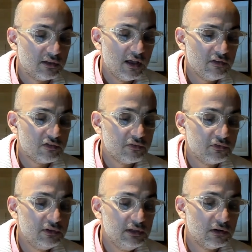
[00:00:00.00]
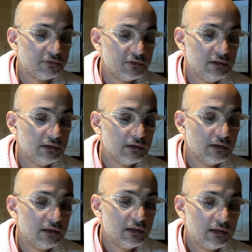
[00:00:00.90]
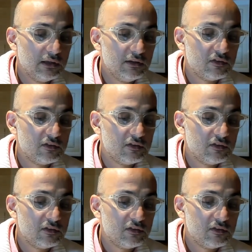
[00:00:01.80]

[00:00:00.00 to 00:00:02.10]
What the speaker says: S of t is